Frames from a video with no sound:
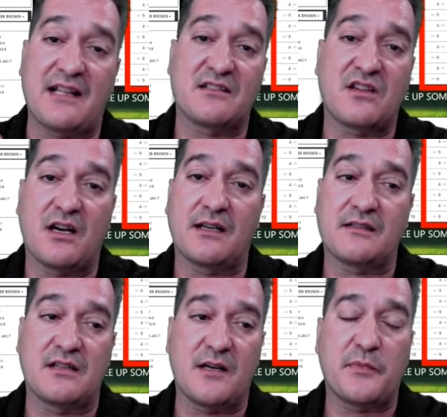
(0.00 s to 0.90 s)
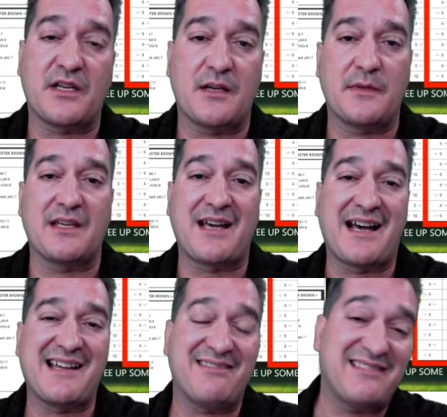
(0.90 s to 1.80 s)
Dallas Goedert's an up-and-coming
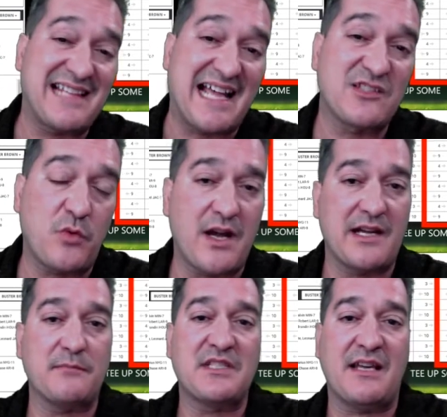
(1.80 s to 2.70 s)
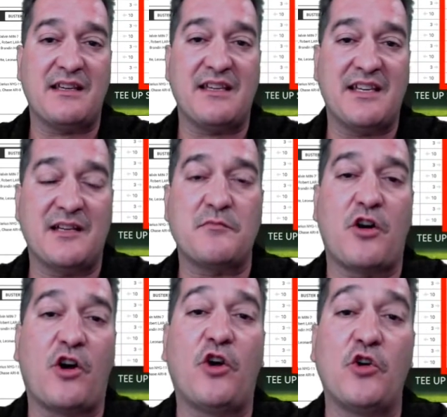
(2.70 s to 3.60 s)
guy. That's why I'm taking
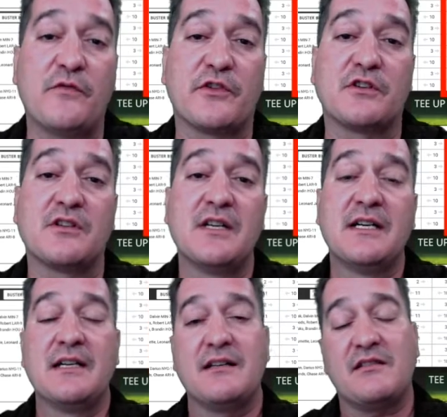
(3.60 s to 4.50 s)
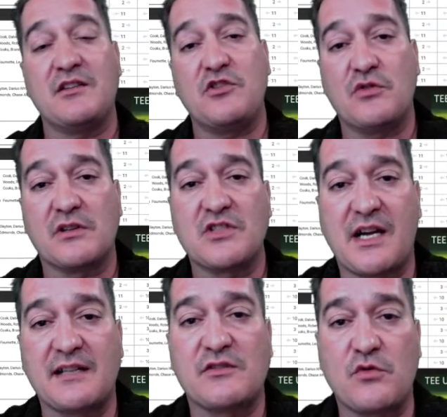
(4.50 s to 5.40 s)
him over the New York
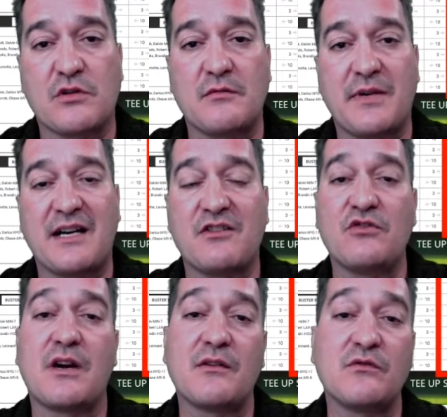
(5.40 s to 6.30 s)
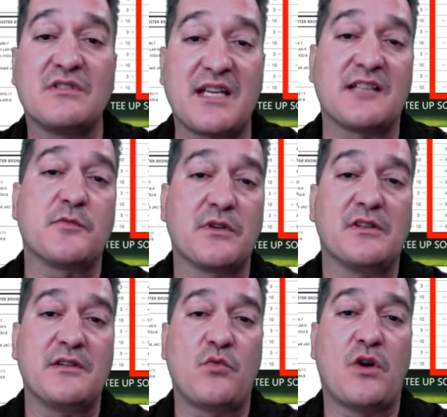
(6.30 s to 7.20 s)
Giants quarterback, who I
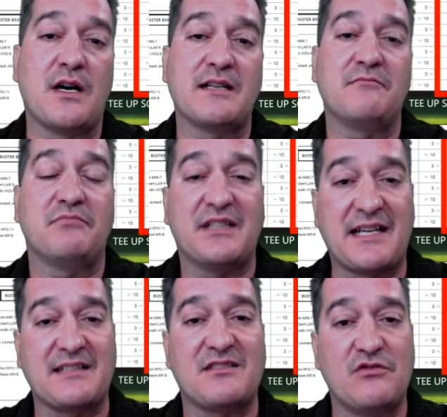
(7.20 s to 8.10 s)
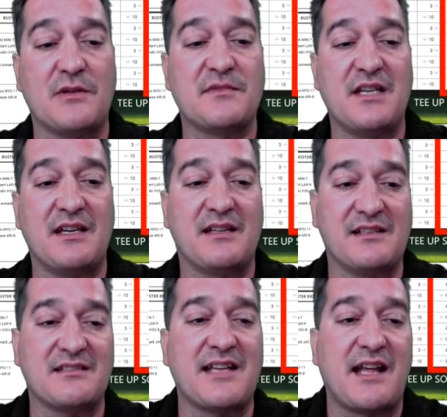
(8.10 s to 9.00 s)
desperately want, but that's who I'm
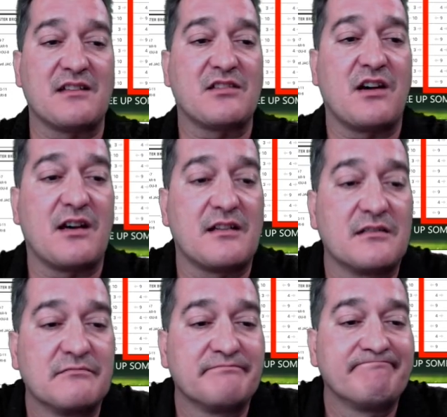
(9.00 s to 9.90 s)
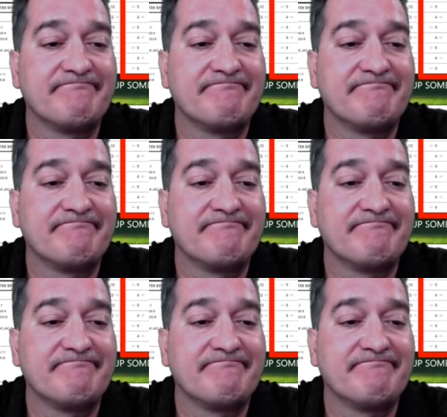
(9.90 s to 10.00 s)
taking is Dallas Goedert.